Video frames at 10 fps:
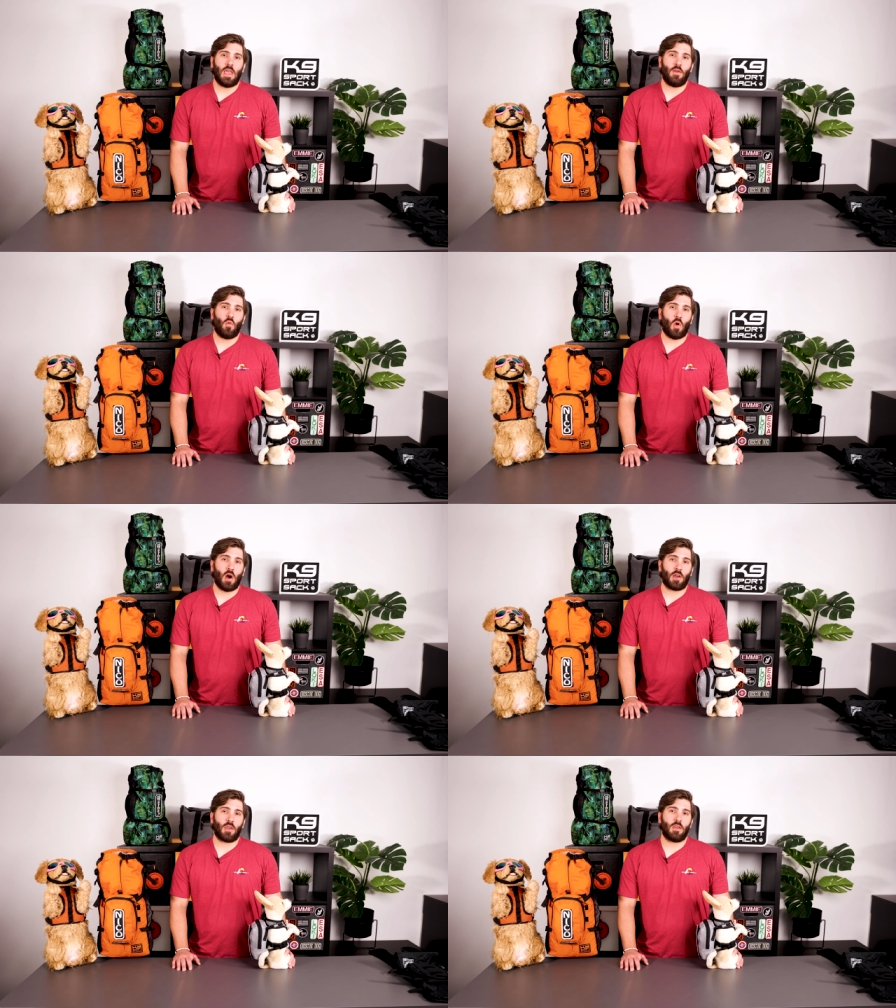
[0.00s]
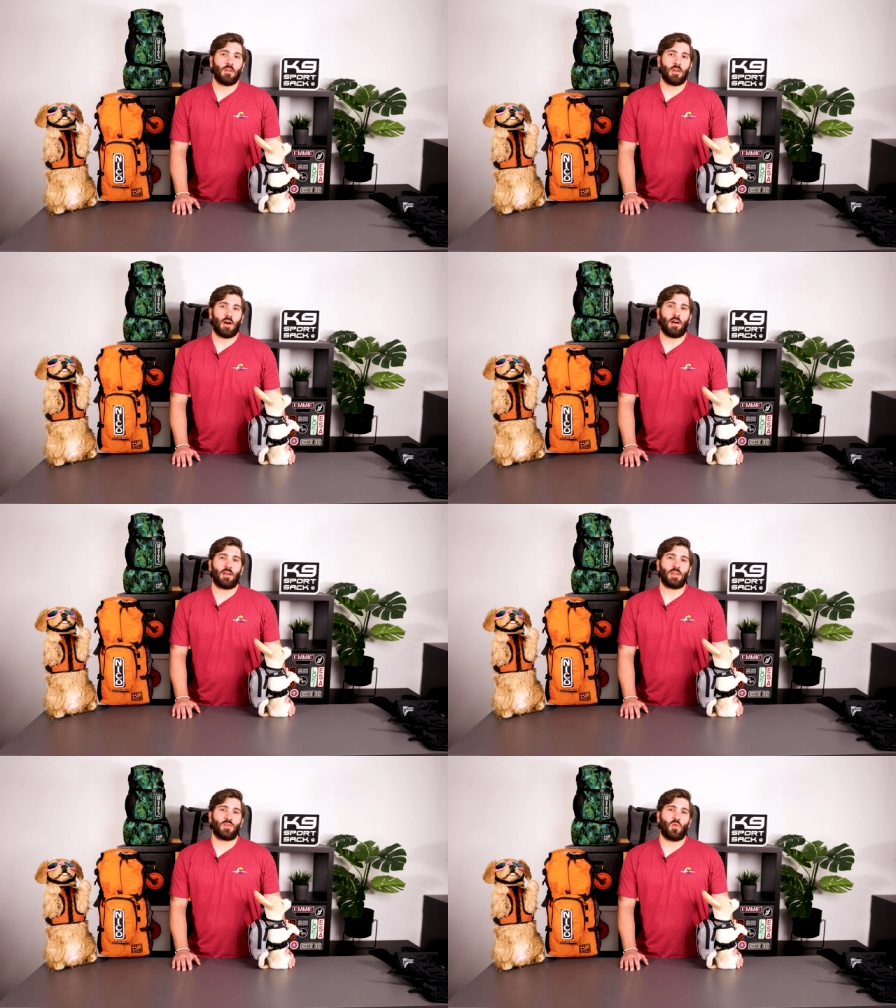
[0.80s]
and walk your
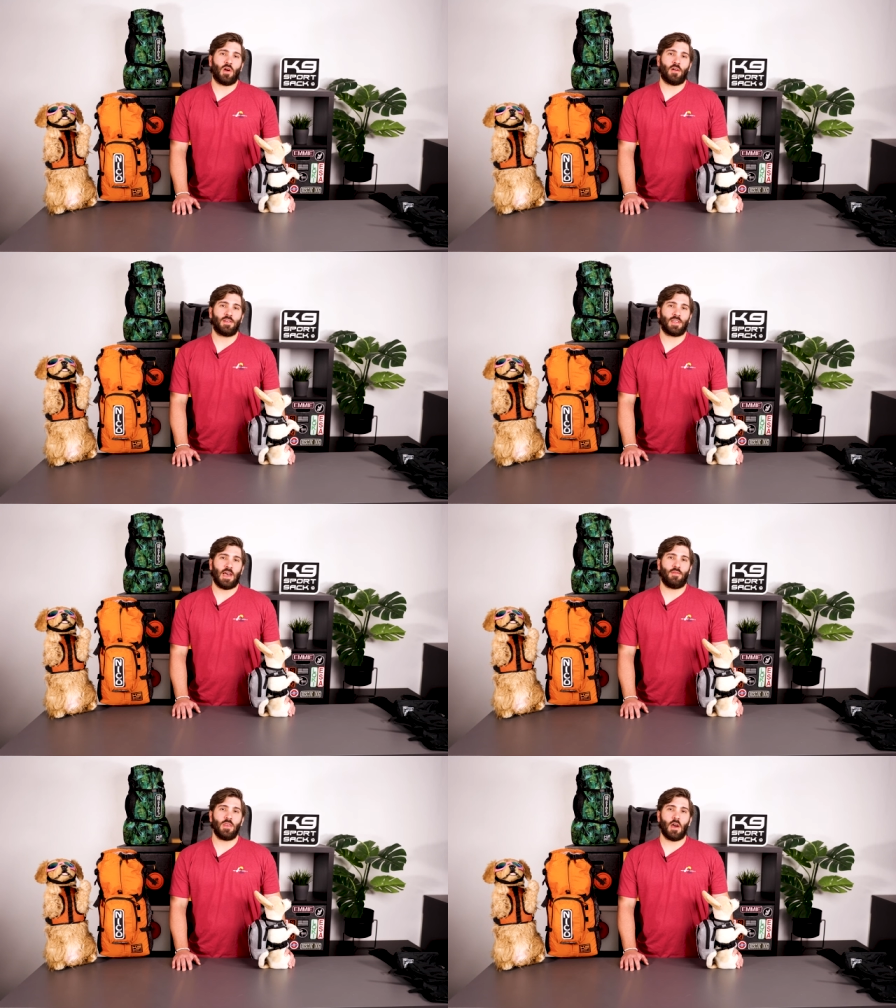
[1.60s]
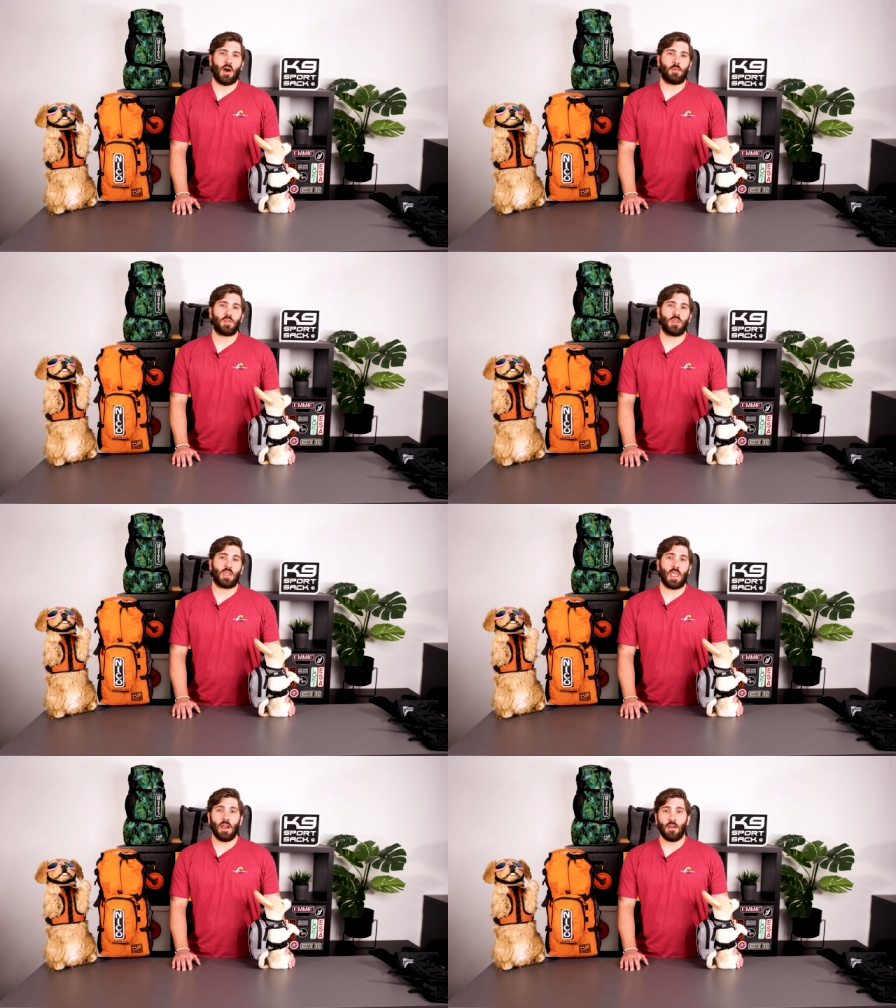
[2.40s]
dog as well as have the option to
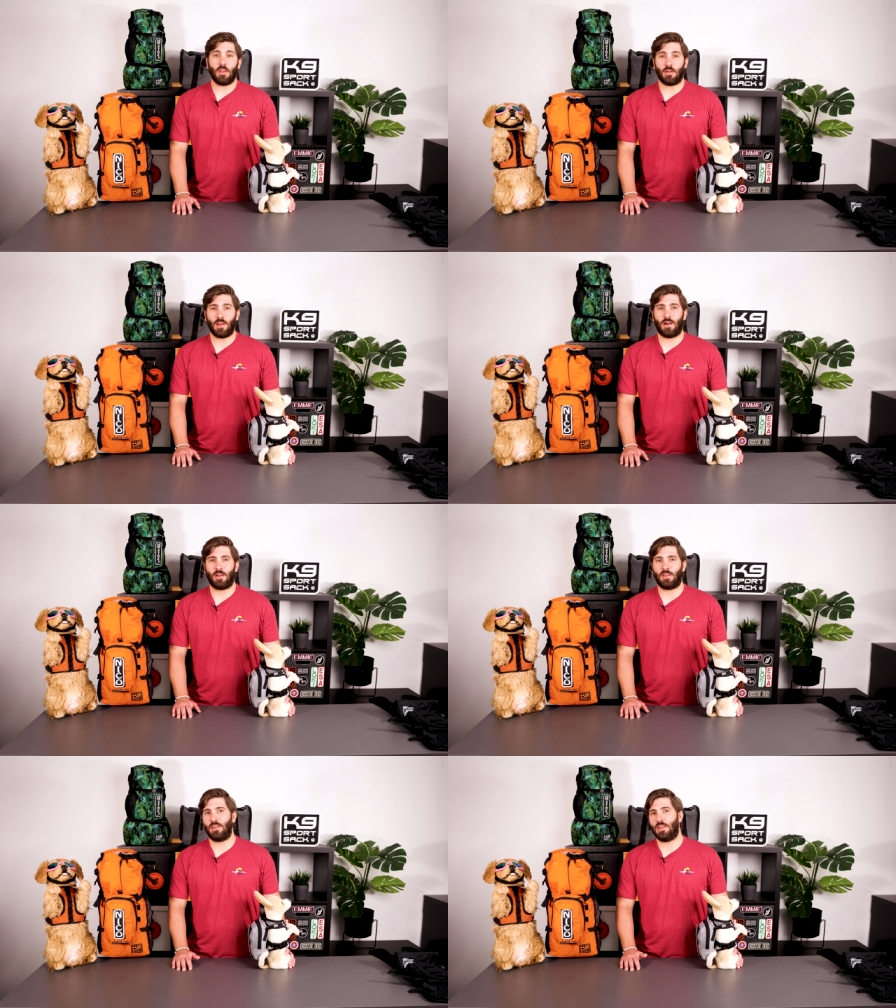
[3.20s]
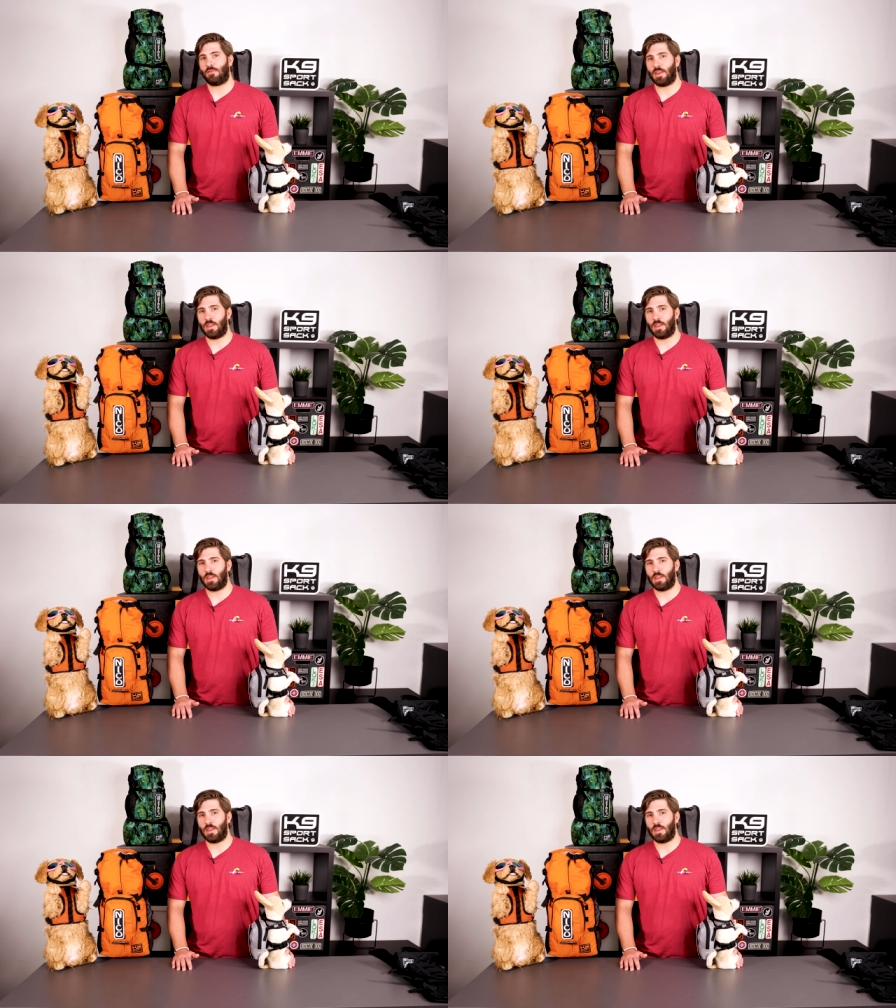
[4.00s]
carry your dog if